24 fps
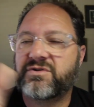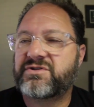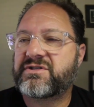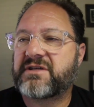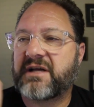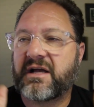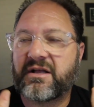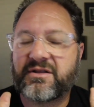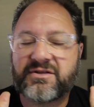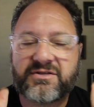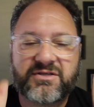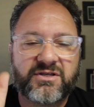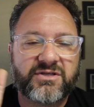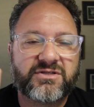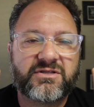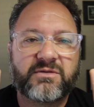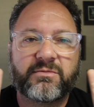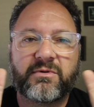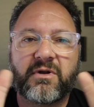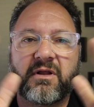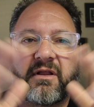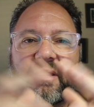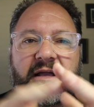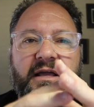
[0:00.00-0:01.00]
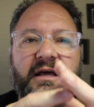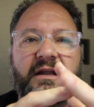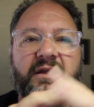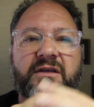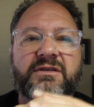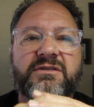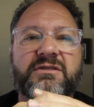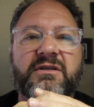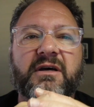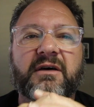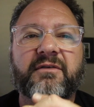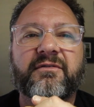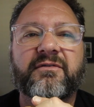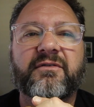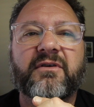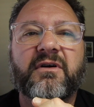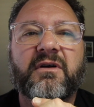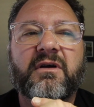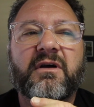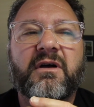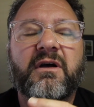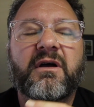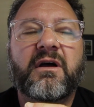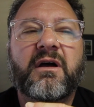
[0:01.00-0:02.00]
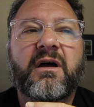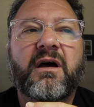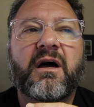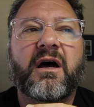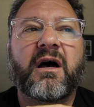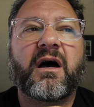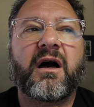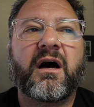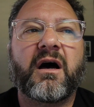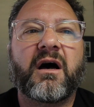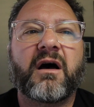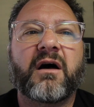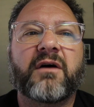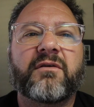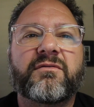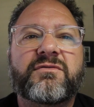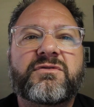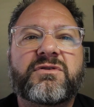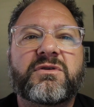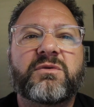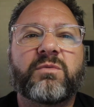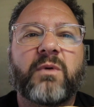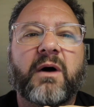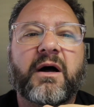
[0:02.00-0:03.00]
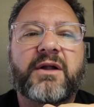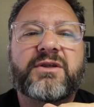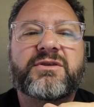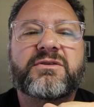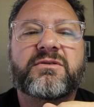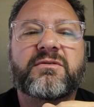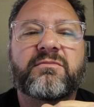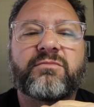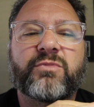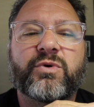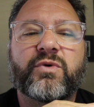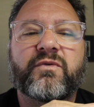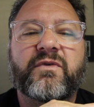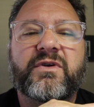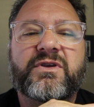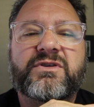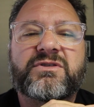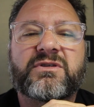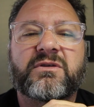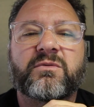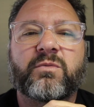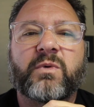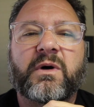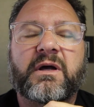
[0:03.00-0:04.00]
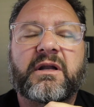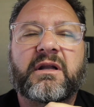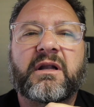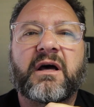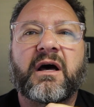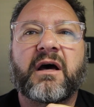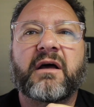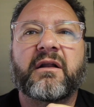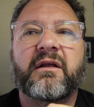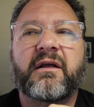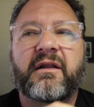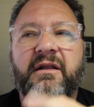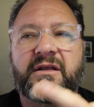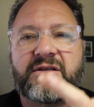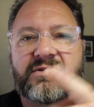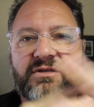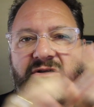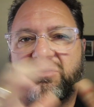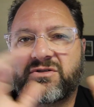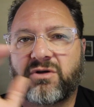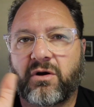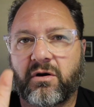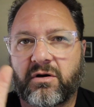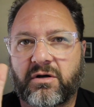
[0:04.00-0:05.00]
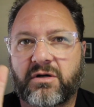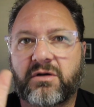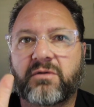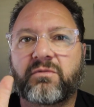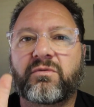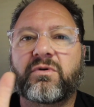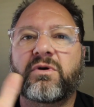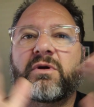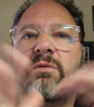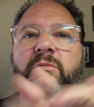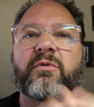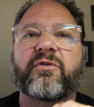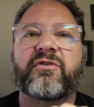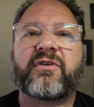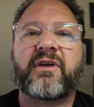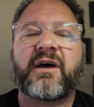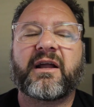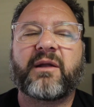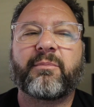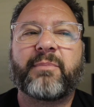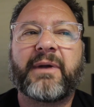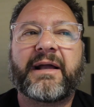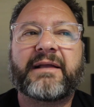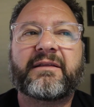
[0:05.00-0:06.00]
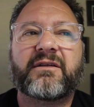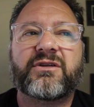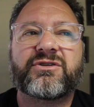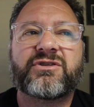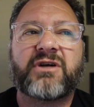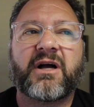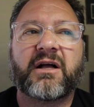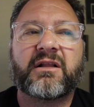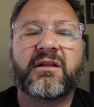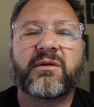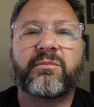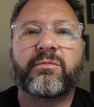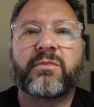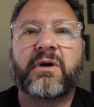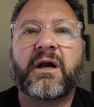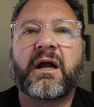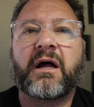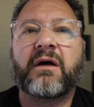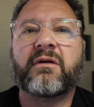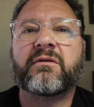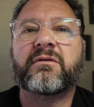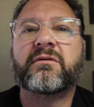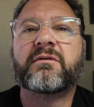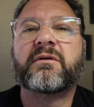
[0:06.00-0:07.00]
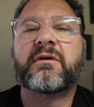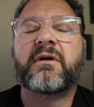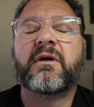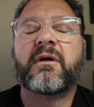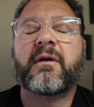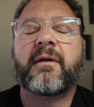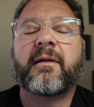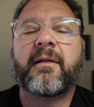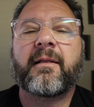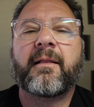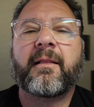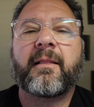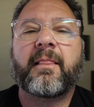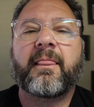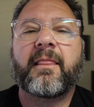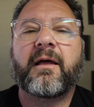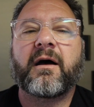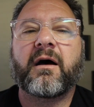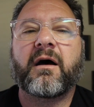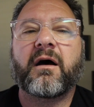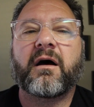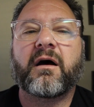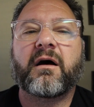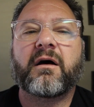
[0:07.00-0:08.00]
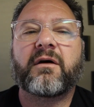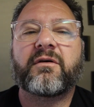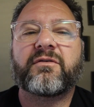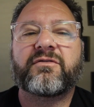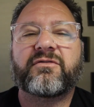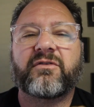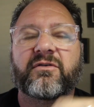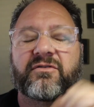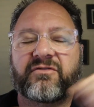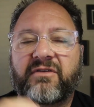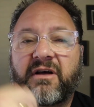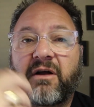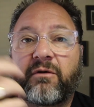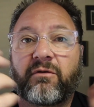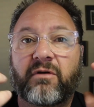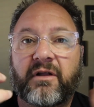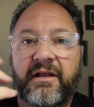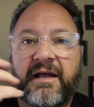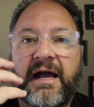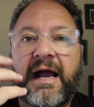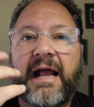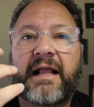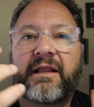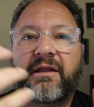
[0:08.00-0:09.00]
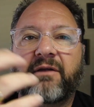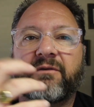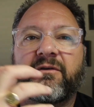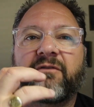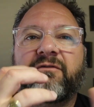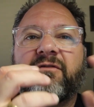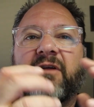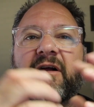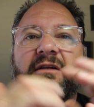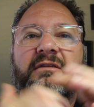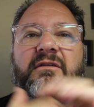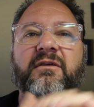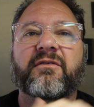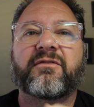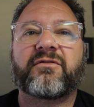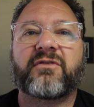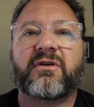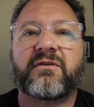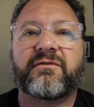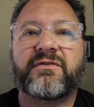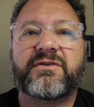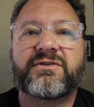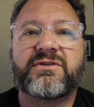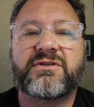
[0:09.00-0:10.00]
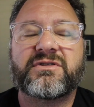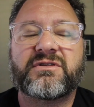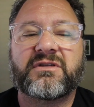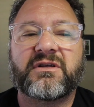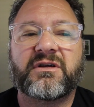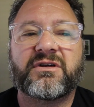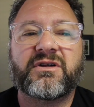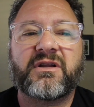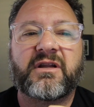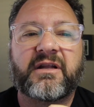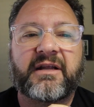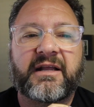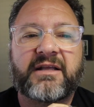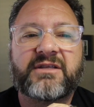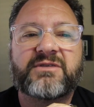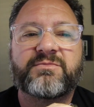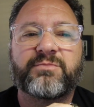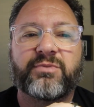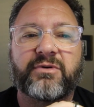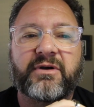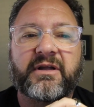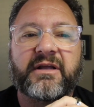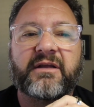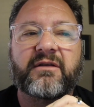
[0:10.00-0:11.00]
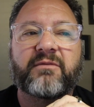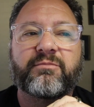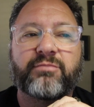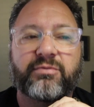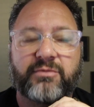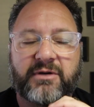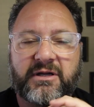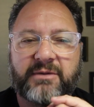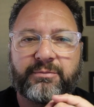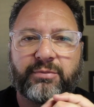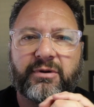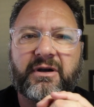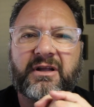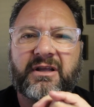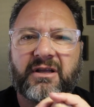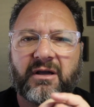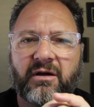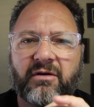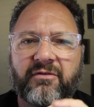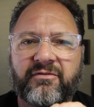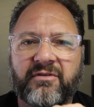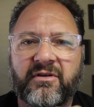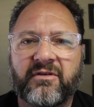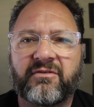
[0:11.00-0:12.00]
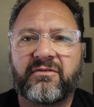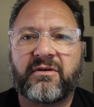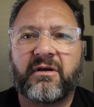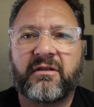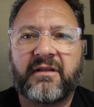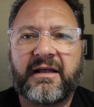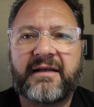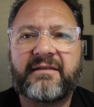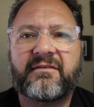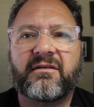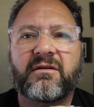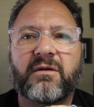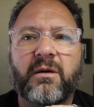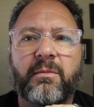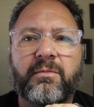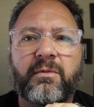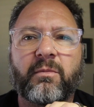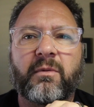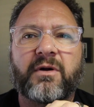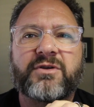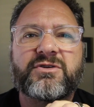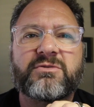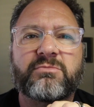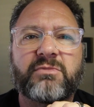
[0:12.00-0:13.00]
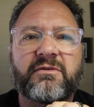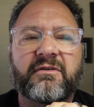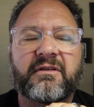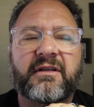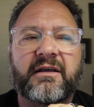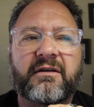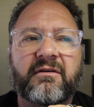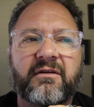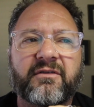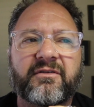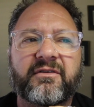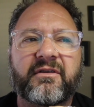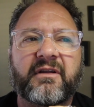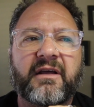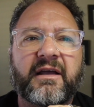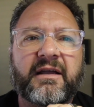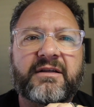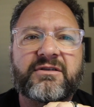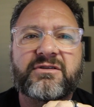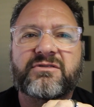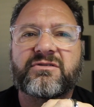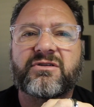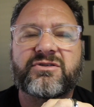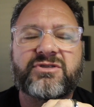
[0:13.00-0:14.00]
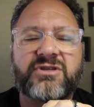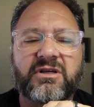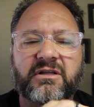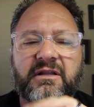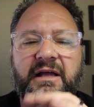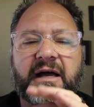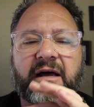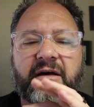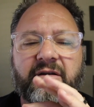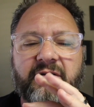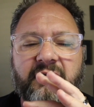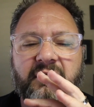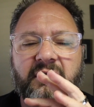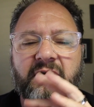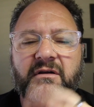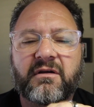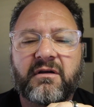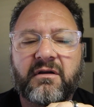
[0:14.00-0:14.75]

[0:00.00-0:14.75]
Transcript: sound system and all that kind of stuff uh, to watch movies and whatnot. And it is a darker room. It's kind of painted chocolate brown. Uh, so it's not really highly reflective surfaces in there, and it gets pretty, pretty cozy. So I'd like to go up and watch a movie later on today just to chill out.